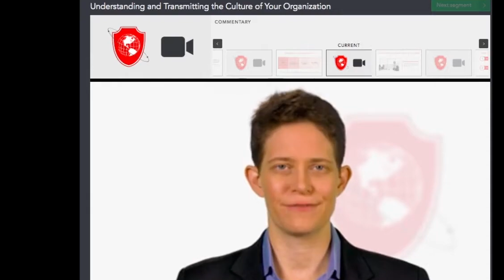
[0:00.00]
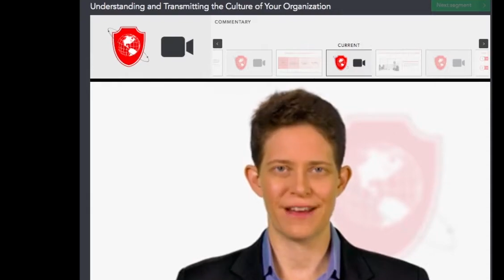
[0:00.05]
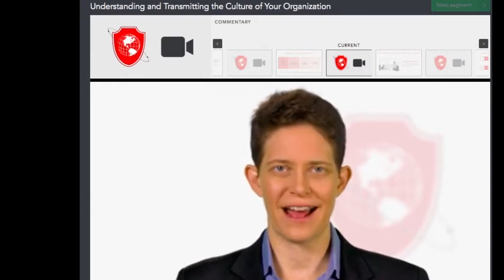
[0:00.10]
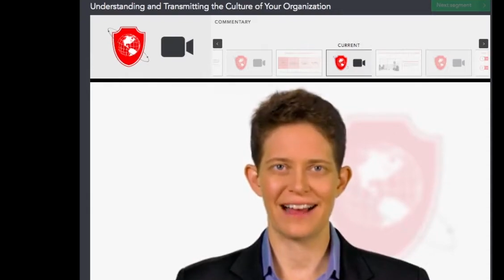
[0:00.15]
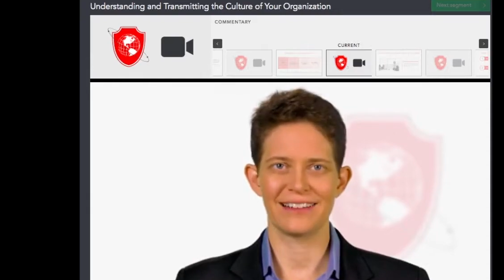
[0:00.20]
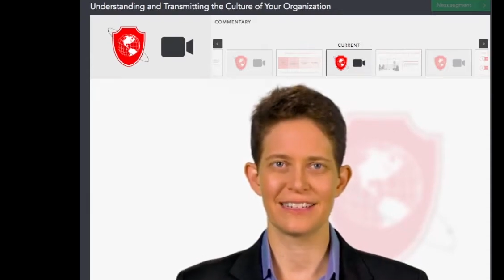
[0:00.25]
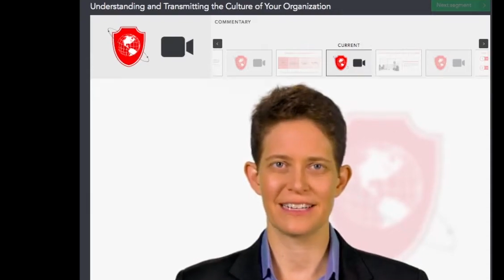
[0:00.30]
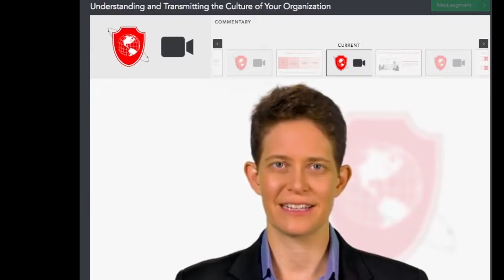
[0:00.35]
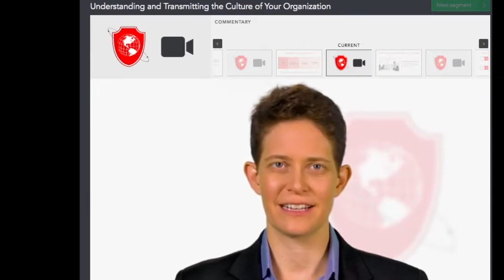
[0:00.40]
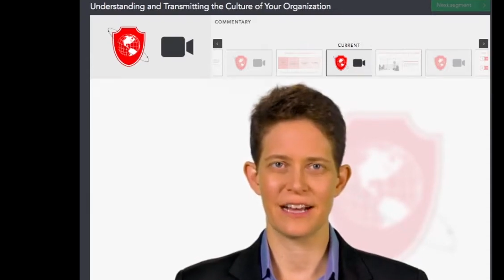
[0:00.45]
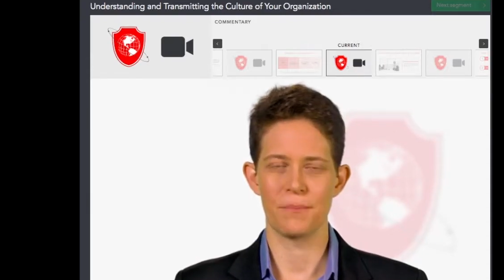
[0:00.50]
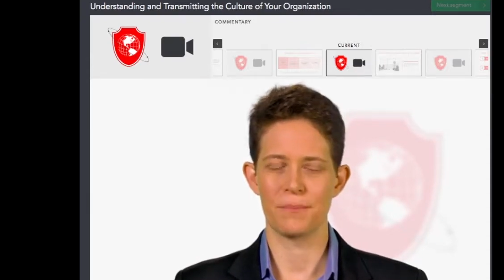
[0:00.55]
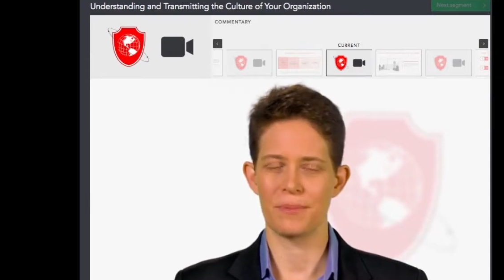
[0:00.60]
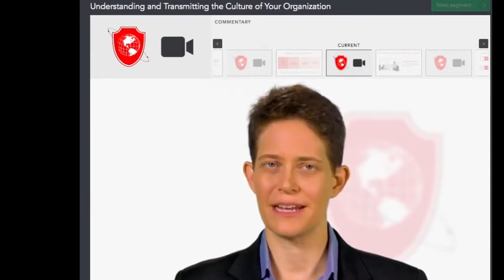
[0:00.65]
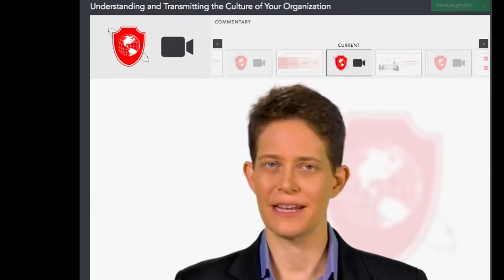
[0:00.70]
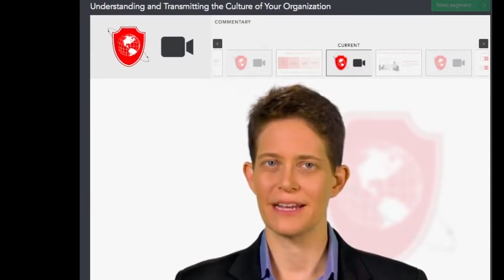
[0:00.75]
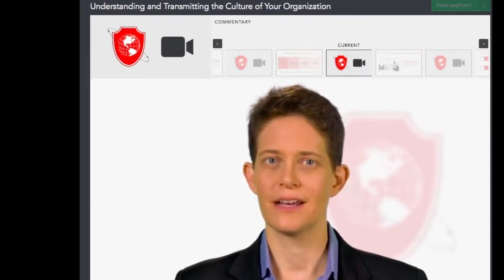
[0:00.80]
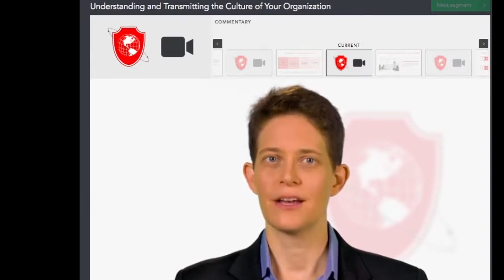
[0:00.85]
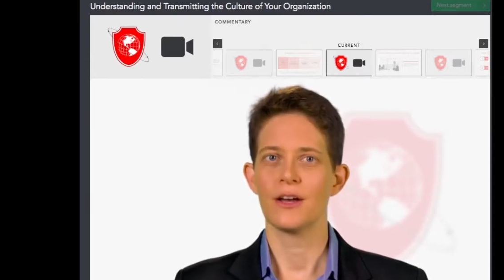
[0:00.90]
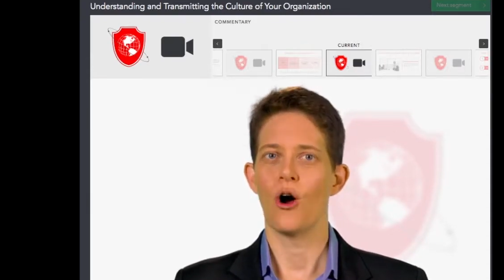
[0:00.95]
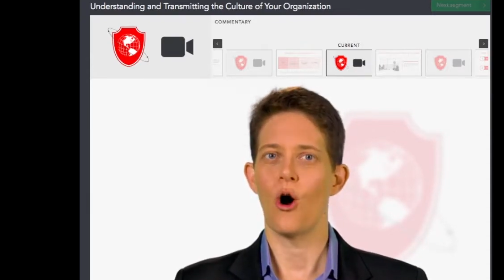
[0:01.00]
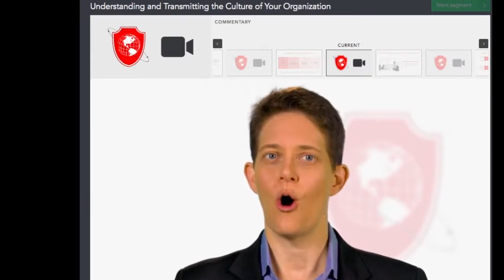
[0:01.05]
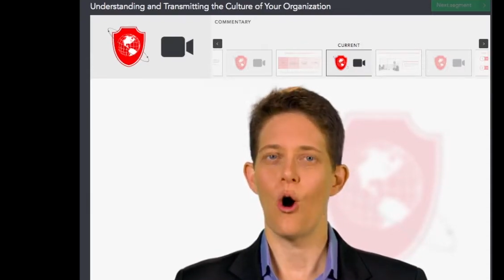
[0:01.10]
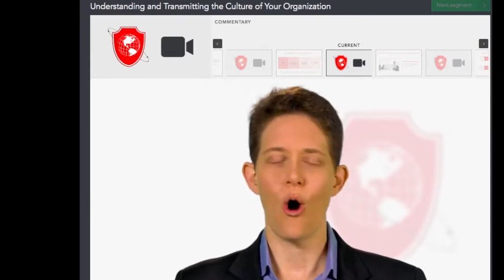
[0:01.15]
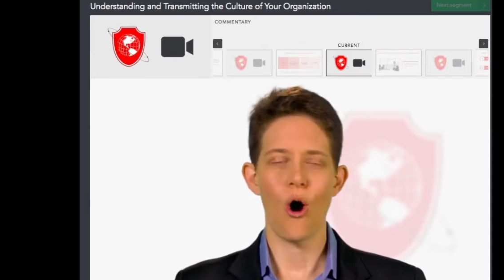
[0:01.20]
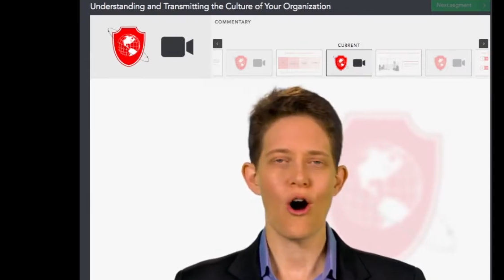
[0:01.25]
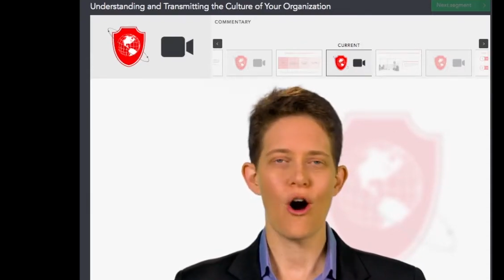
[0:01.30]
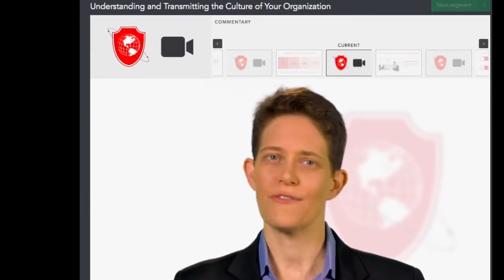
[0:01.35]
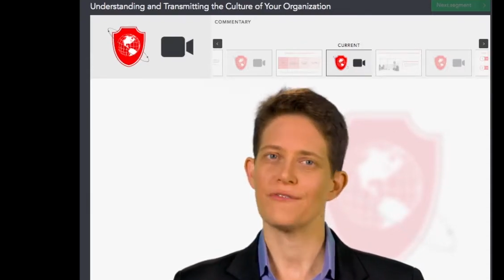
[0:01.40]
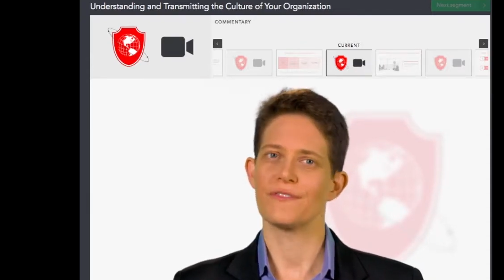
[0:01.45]
Valley company,
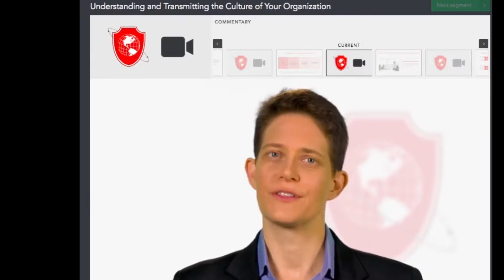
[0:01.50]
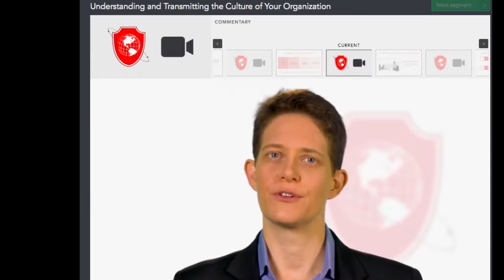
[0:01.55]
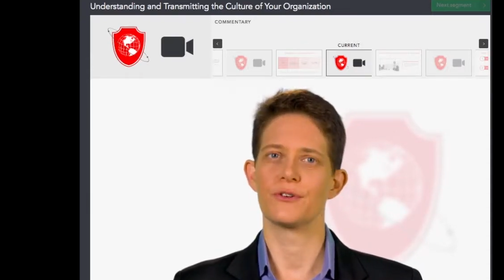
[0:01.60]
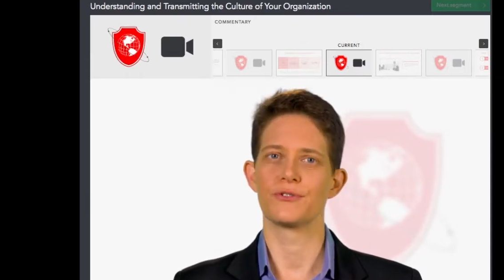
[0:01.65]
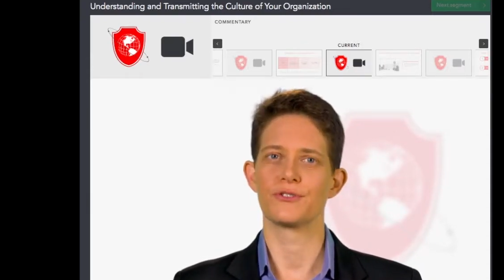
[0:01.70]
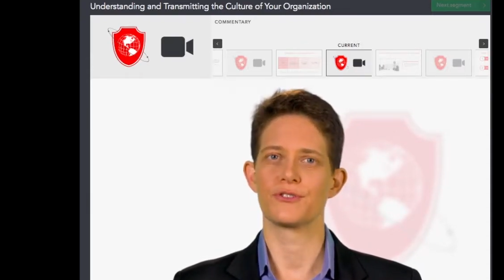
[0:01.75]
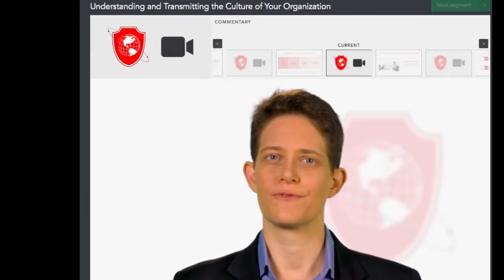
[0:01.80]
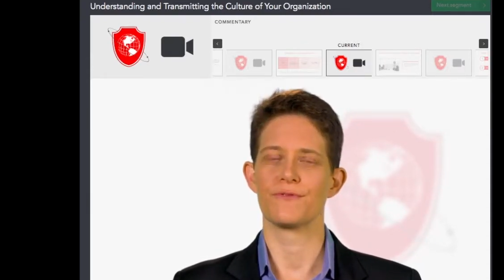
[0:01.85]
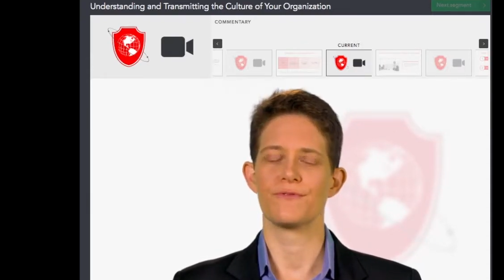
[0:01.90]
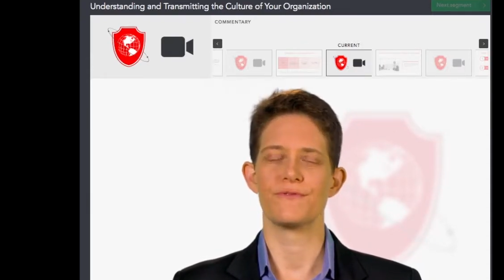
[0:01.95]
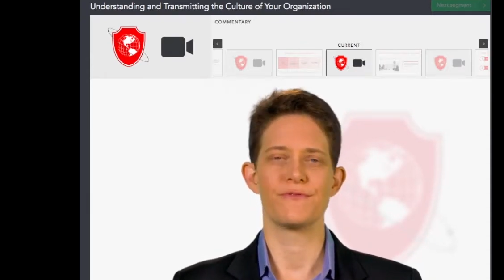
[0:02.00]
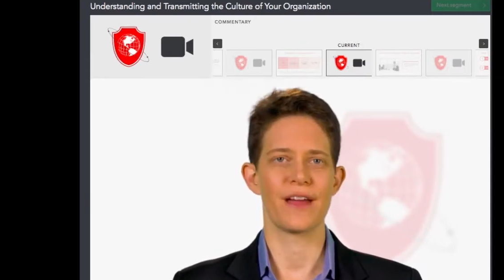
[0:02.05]
often those are